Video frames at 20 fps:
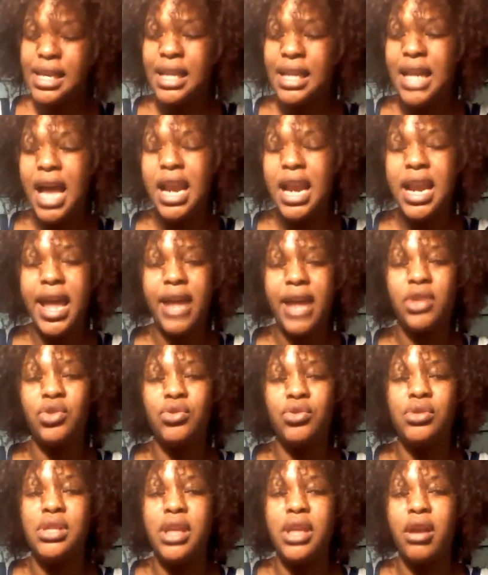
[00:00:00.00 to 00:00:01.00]
see a lot of
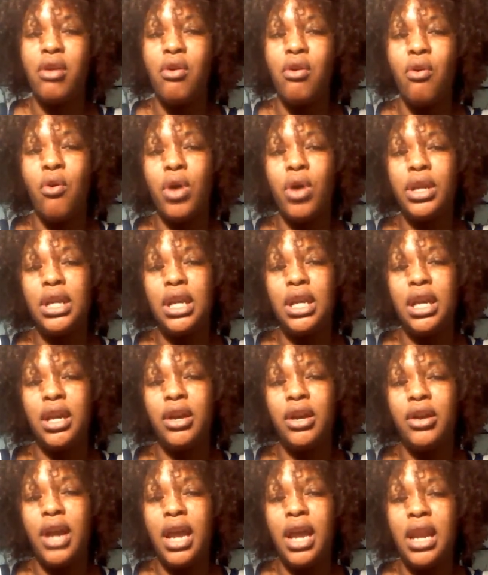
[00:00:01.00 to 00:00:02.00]
naturals that are on
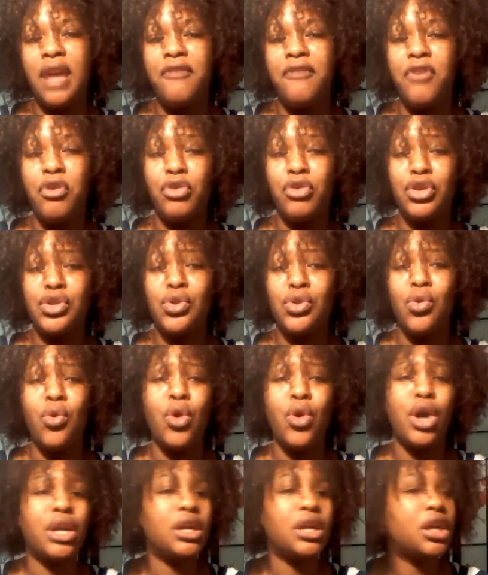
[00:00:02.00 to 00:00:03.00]
here and they focus
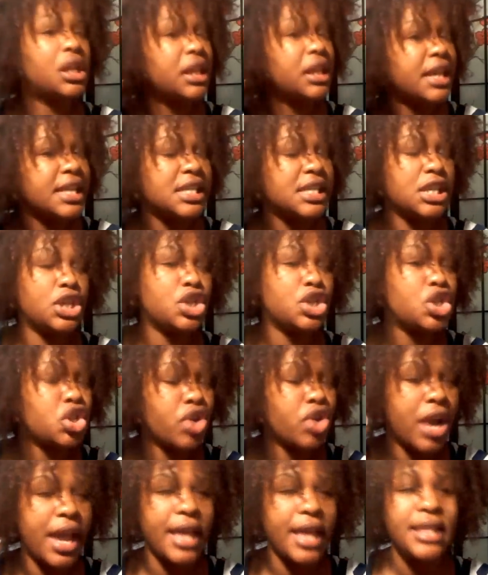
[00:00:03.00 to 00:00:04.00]
on cleansing the
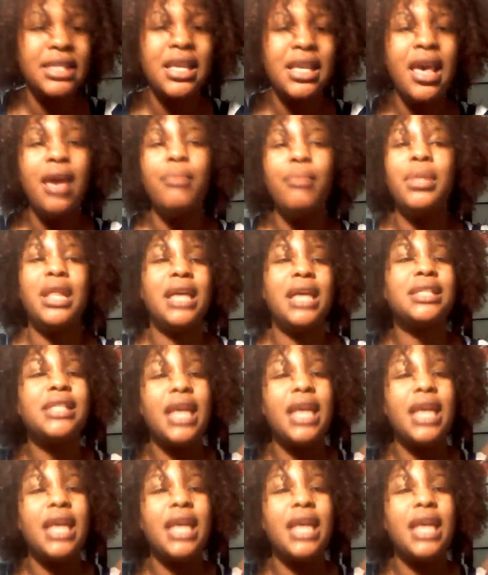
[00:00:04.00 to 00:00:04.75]
strands. That's